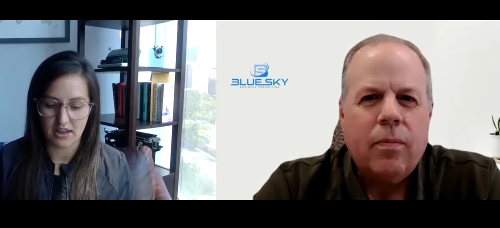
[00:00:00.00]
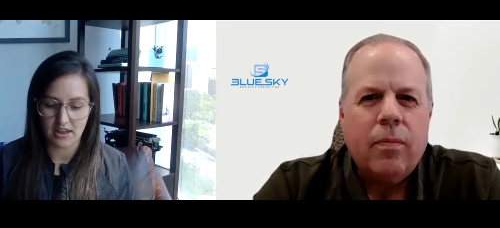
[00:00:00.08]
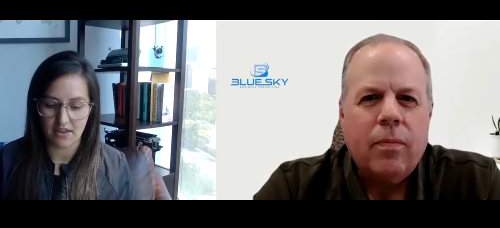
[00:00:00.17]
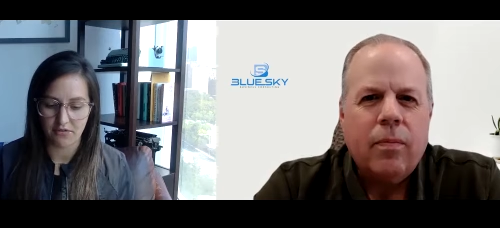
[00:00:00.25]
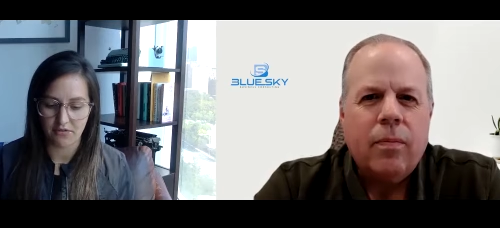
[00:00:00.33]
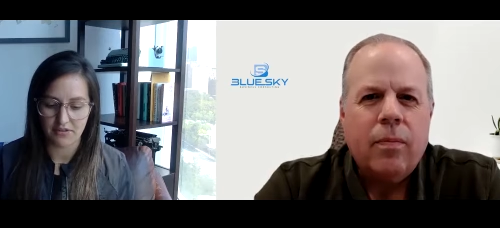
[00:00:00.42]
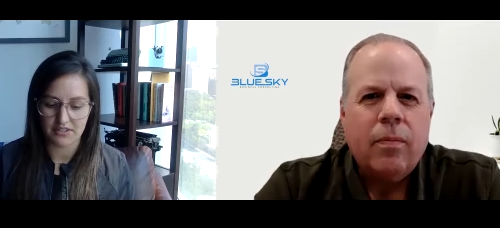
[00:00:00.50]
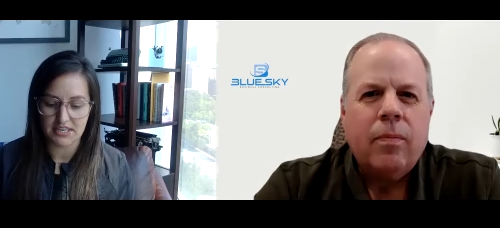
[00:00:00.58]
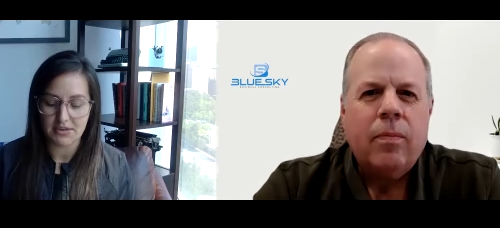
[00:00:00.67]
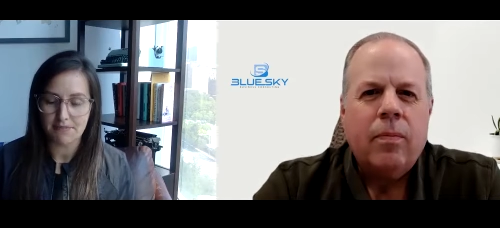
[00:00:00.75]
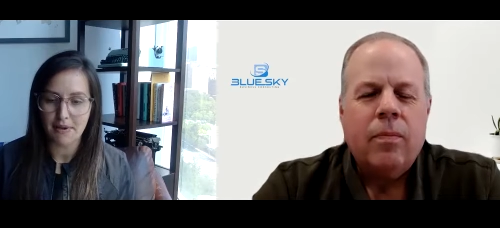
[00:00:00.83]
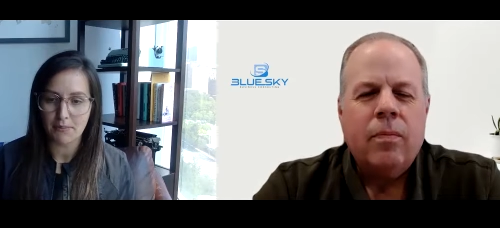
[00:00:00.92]
Speaker 1: if
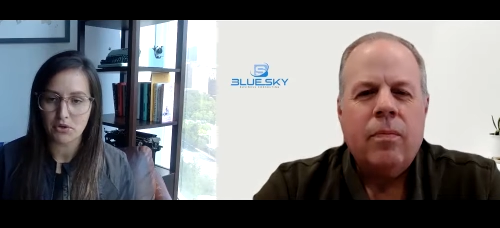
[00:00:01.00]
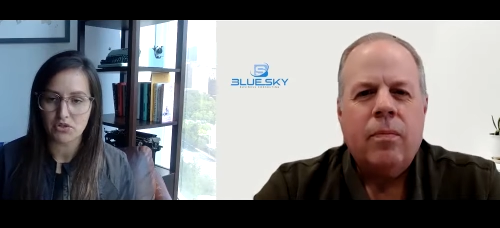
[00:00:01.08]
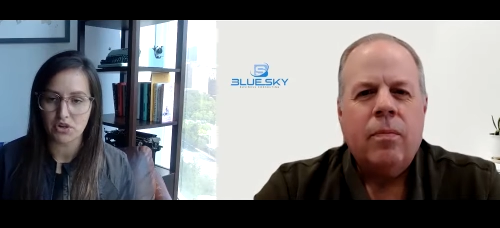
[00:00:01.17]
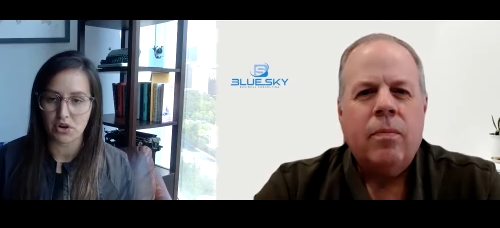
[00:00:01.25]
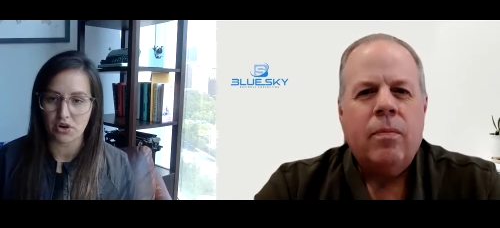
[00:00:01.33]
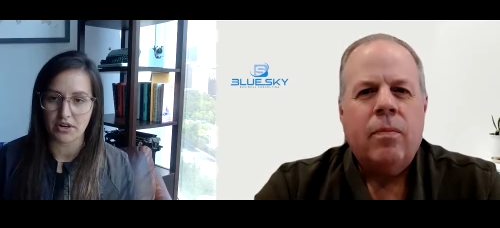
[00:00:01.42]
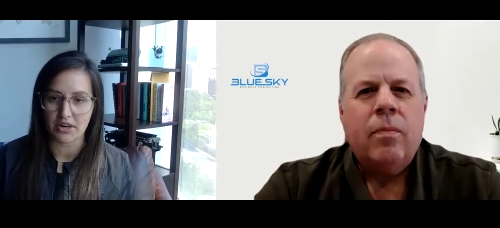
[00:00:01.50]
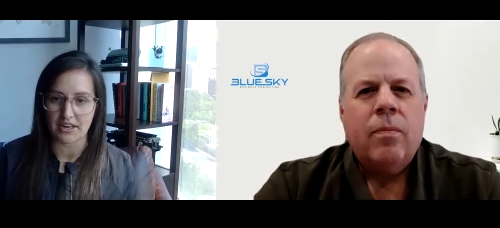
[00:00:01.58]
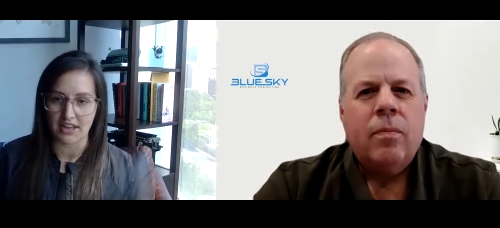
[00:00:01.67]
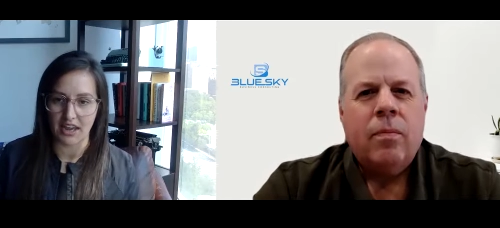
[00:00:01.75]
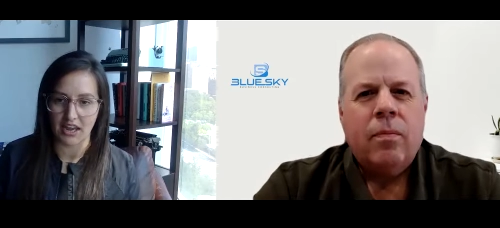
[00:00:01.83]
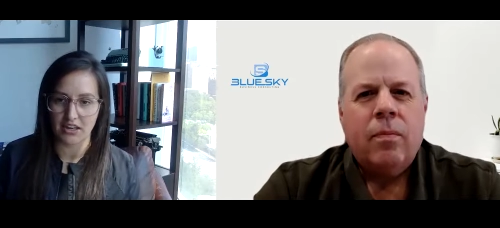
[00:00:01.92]
team members aren't
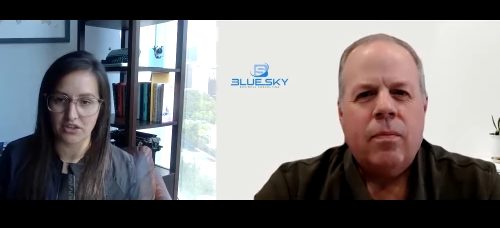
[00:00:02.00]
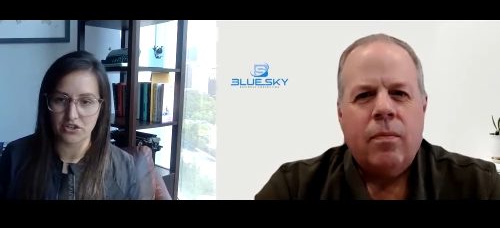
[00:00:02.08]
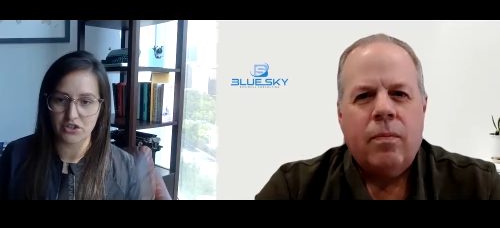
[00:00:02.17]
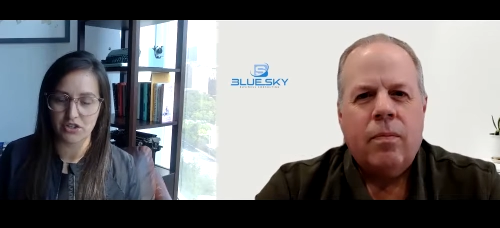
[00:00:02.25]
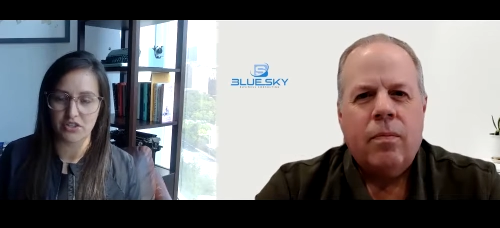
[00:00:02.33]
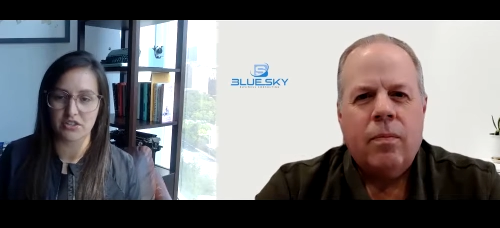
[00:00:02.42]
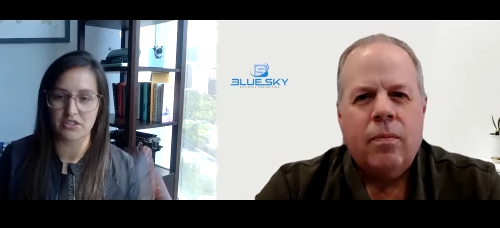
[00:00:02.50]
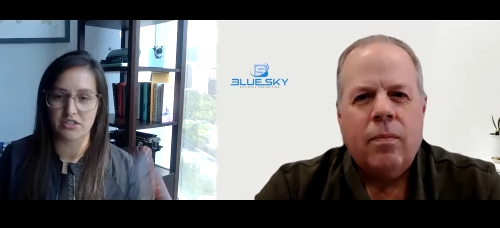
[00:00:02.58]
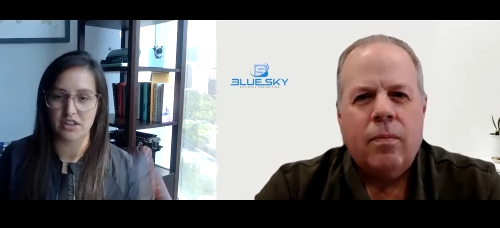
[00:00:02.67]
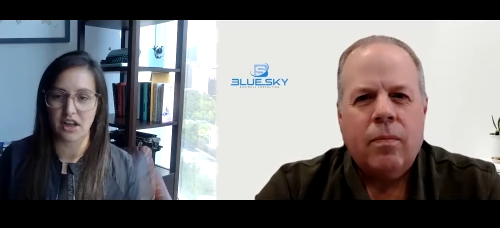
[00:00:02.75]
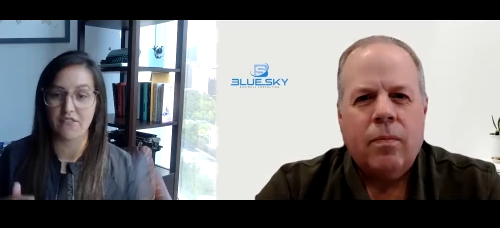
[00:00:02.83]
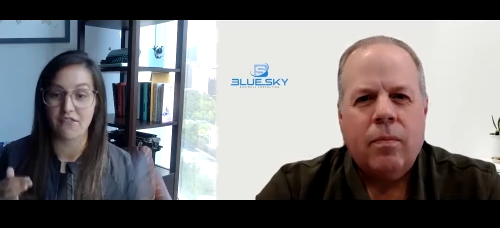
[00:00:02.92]
engaged,
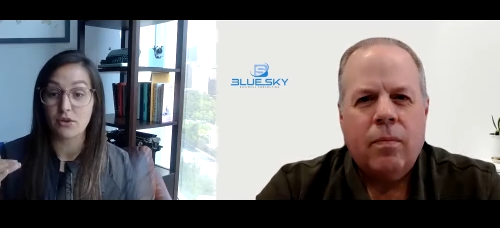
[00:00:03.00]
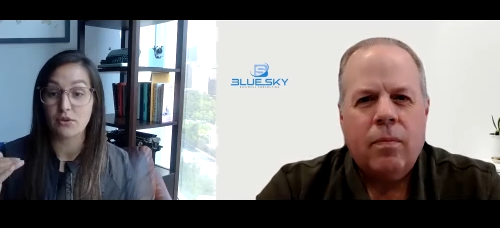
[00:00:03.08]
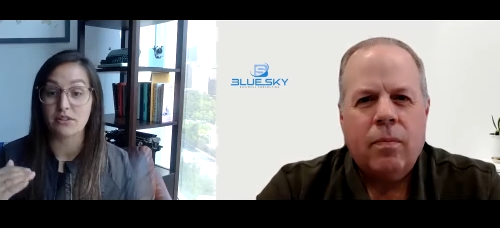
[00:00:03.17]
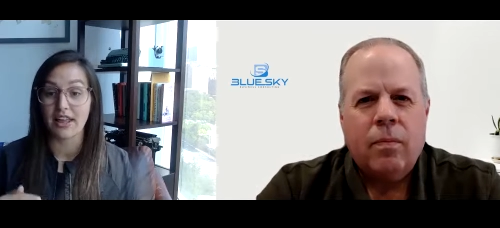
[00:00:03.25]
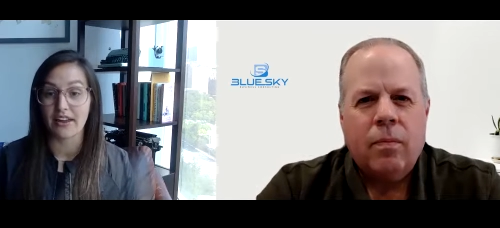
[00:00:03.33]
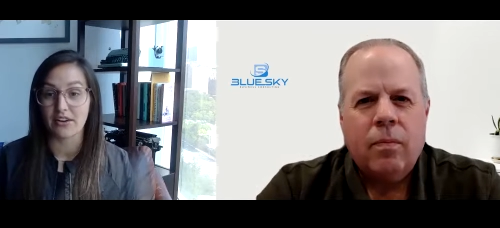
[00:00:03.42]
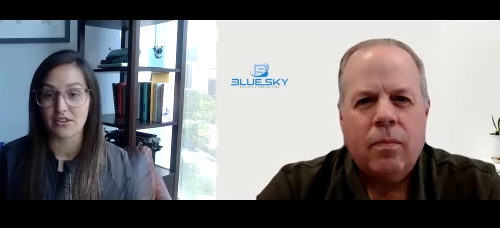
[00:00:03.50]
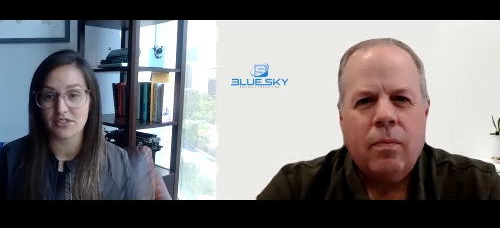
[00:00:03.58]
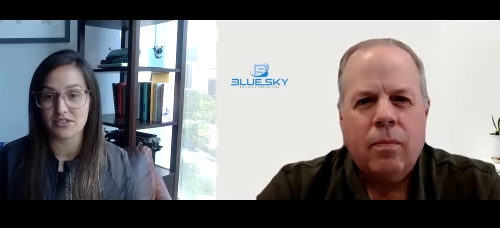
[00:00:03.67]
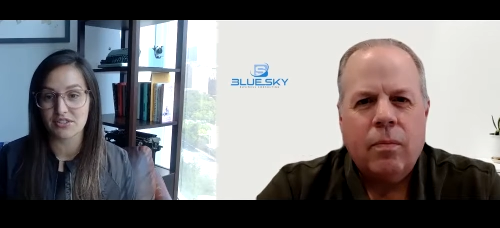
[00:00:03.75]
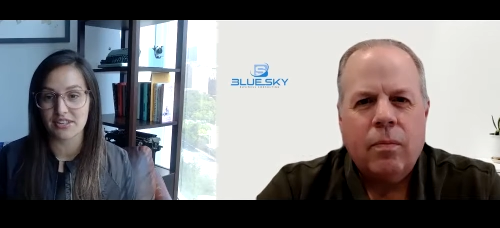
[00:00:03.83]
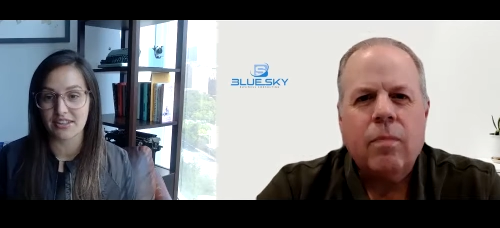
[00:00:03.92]
there's a few
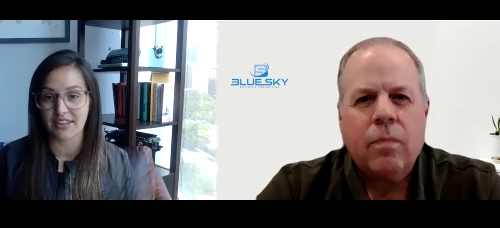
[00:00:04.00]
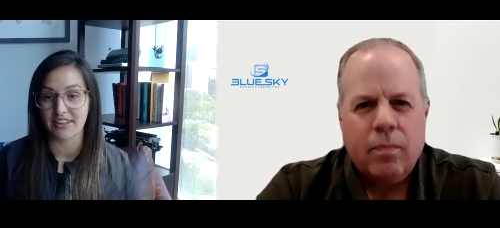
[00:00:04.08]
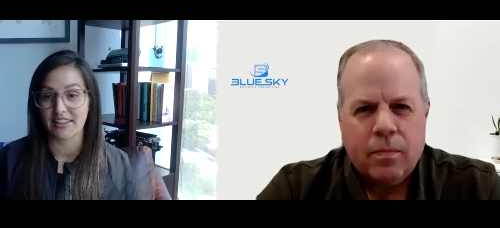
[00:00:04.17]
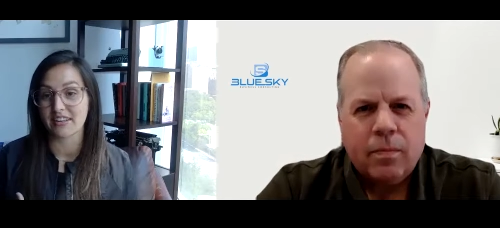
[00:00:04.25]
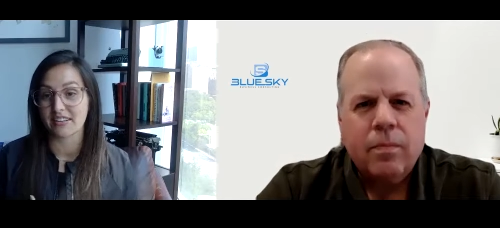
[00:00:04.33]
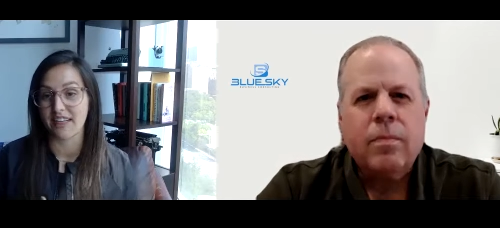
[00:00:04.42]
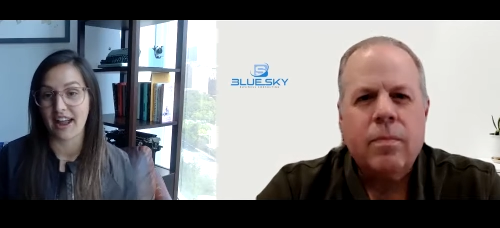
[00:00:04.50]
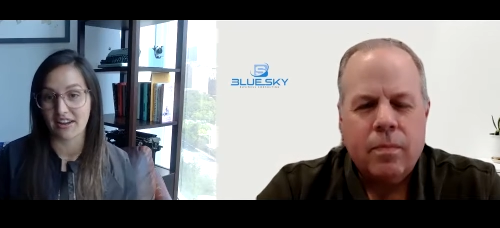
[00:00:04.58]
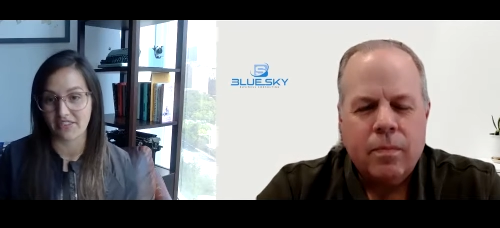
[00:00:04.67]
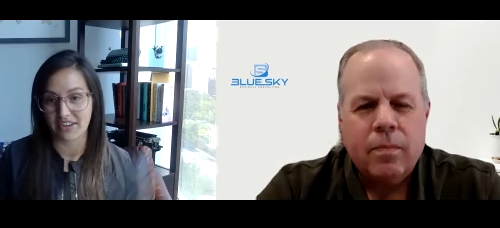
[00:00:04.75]
layers to like their lack of